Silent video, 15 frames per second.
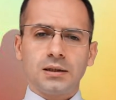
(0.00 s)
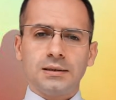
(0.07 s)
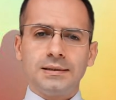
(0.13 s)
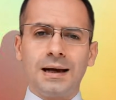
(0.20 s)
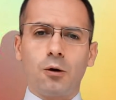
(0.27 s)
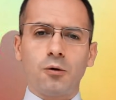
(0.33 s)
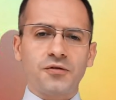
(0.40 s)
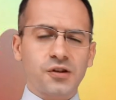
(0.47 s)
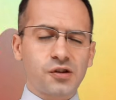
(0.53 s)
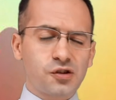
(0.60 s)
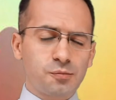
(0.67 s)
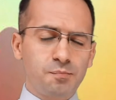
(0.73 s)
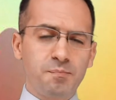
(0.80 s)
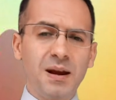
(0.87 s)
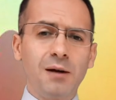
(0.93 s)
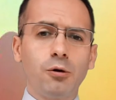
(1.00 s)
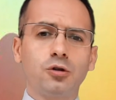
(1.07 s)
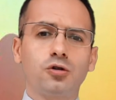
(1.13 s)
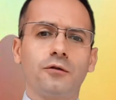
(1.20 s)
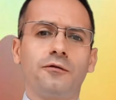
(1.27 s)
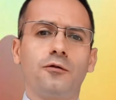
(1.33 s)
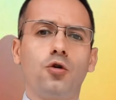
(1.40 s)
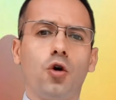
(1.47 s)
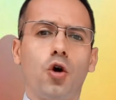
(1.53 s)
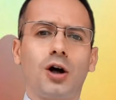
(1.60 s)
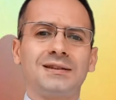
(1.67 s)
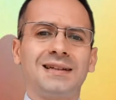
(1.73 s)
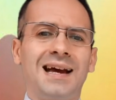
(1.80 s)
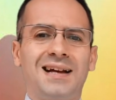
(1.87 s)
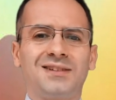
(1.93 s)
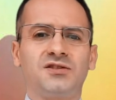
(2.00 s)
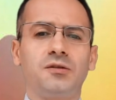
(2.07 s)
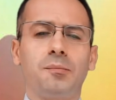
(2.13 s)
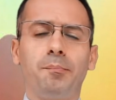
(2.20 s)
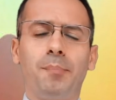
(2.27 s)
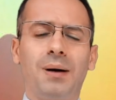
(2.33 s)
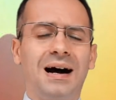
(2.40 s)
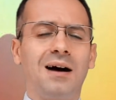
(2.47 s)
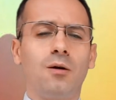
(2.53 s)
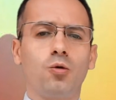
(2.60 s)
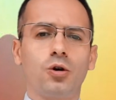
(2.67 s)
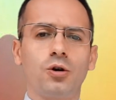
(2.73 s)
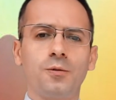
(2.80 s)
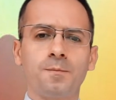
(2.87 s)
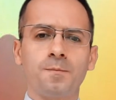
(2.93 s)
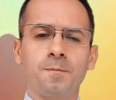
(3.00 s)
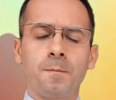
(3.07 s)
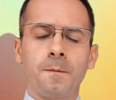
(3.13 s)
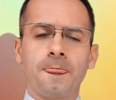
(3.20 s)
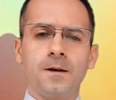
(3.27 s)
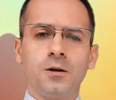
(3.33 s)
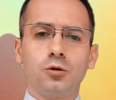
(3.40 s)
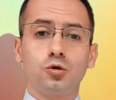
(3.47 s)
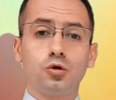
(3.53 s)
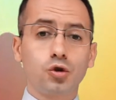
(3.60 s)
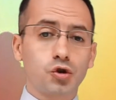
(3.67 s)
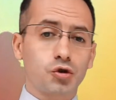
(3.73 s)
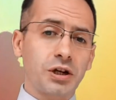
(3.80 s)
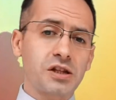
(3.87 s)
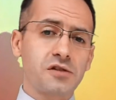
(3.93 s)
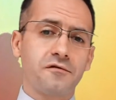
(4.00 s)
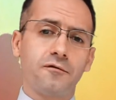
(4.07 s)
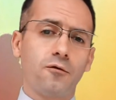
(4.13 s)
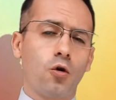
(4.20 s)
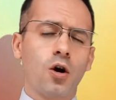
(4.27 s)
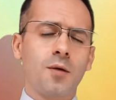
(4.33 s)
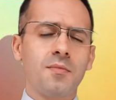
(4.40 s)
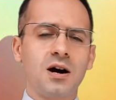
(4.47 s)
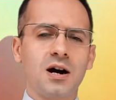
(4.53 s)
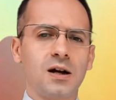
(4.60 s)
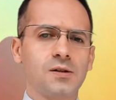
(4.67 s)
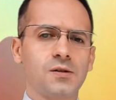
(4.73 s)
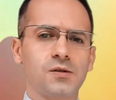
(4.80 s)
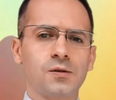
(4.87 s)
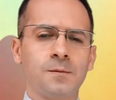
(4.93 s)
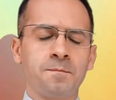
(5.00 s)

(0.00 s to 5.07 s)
Now, the Spirit of God has the power to transform us.